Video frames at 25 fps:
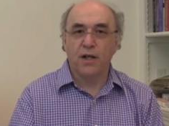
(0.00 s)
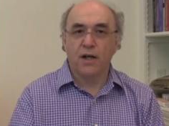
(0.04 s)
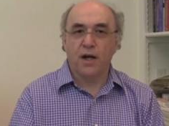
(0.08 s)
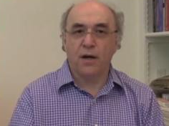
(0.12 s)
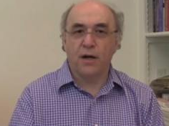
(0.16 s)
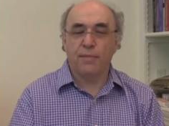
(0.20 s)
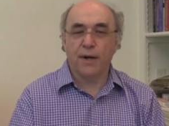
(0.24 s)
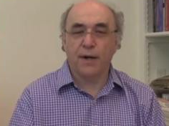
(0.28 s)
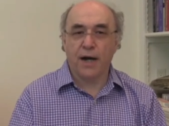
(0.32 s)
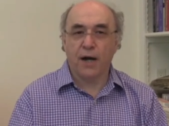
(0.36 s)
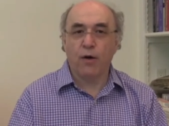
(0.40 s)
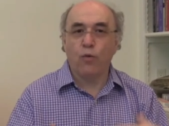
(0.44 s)

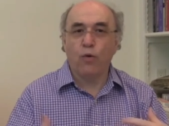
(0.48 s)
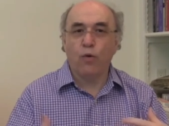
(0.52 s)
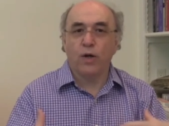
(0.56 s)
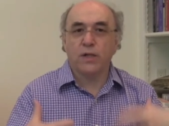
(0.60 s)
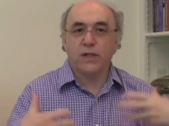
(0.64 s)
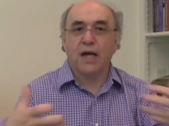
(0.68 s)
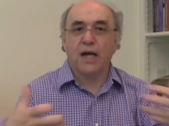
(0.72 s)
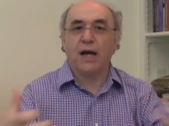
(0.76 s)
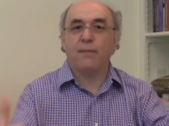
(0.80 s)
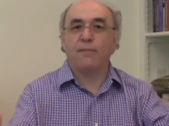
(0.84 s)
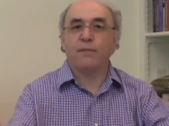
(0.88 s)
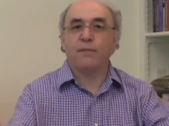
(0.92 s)
about
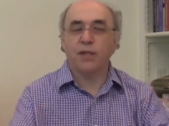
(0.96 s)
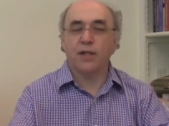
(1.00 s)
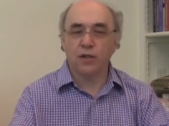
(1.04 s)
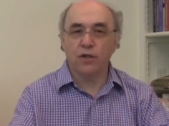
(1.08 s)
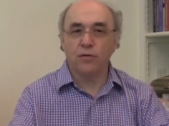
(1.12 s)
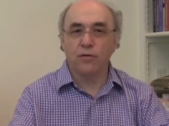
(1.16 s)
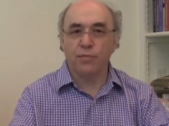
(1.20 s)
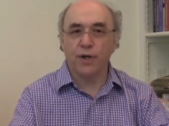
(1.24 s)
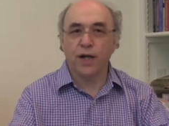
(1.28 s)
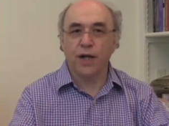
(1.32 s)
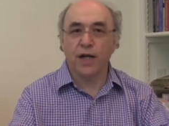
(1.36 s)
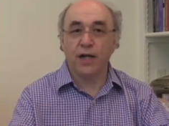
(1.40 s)
what's happening in
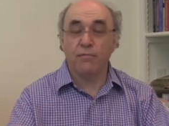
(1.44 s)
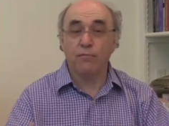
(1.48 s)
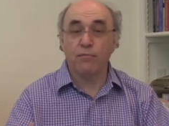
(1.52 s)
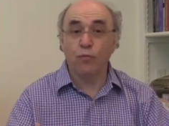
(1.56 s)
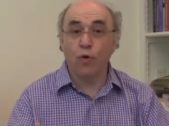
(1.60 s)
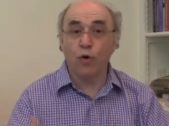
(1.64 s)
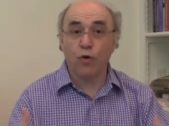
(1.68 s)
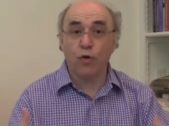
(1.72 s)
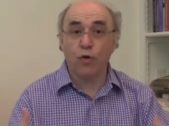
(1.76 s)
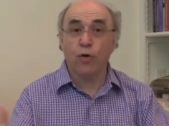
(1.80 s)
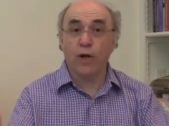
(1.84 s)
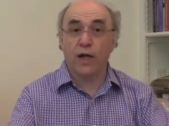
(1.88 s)
your brain
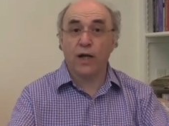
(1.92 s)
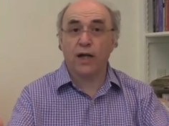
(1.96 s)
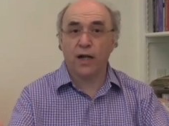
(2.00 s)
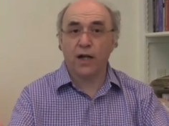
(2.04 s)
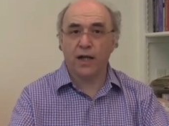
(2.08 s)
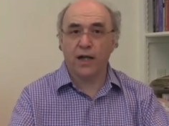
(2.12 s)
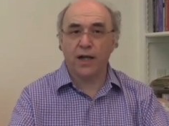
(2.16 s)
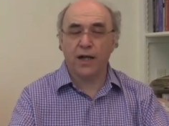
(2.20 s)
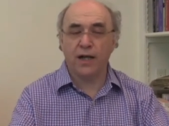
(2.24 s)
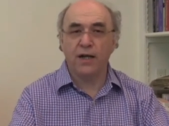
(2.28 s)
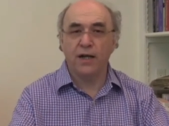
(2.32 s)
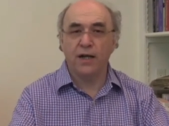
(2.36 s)
more
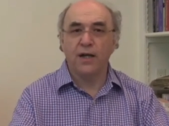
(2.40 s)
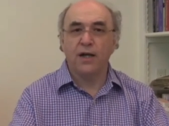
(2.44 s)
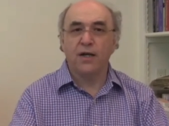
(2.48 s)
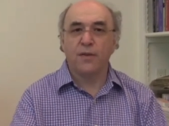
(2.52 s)
quickly